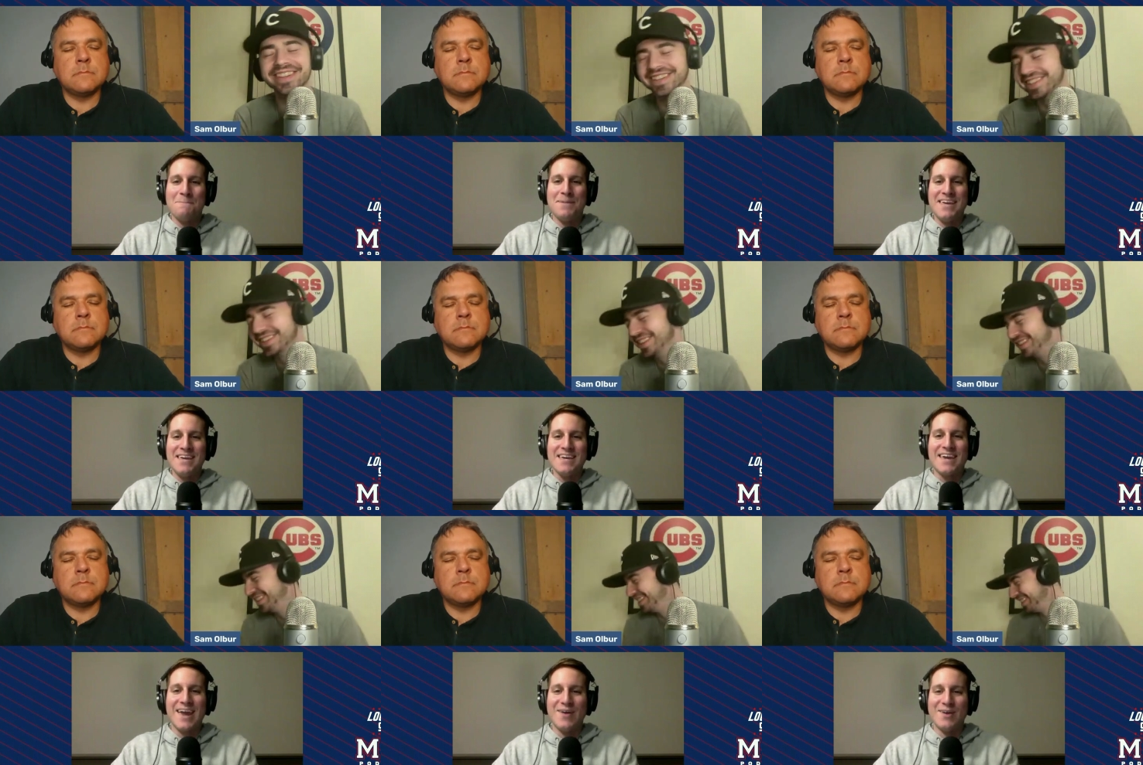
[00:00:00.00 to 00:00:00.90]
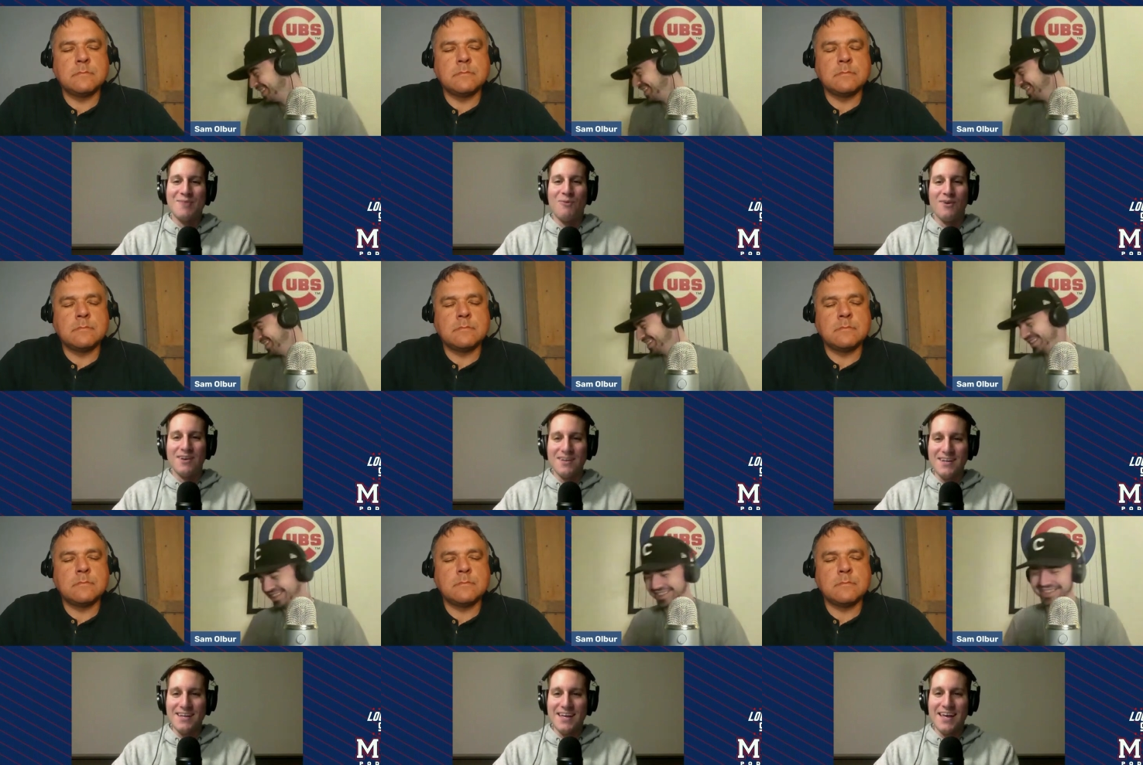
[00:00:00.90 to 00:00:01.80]
Speaker 1: B. Kerry
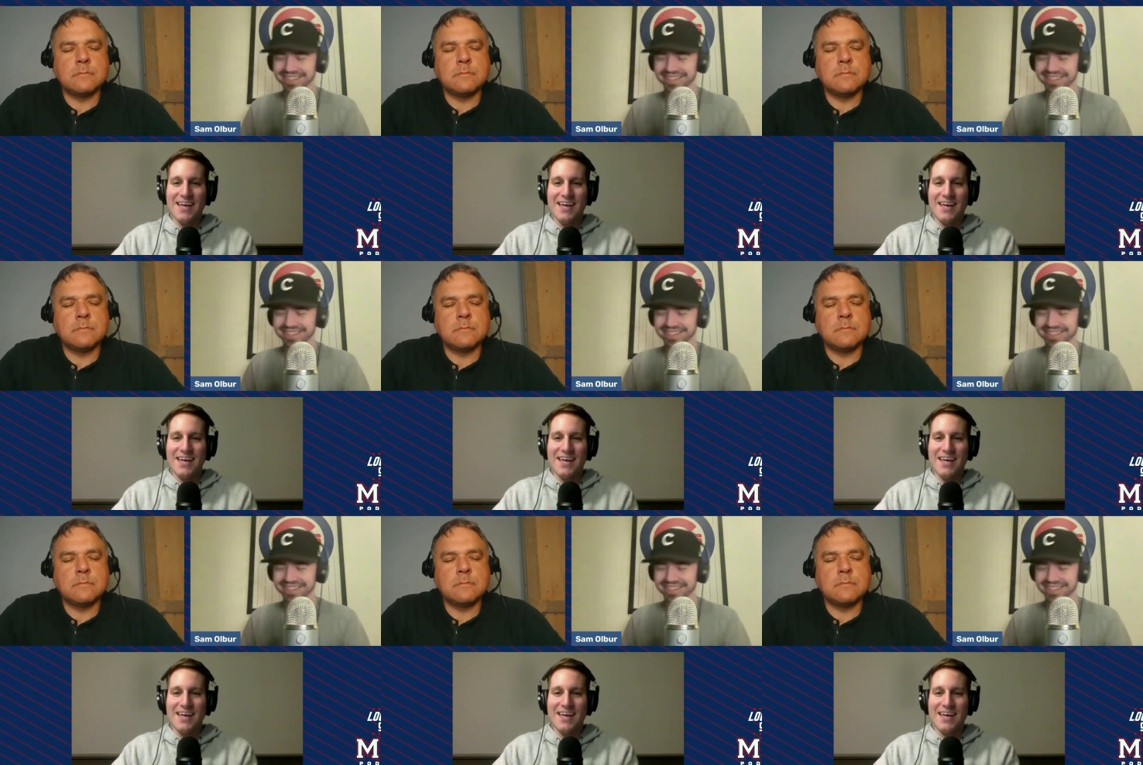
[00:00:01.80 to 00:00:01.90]
Wood,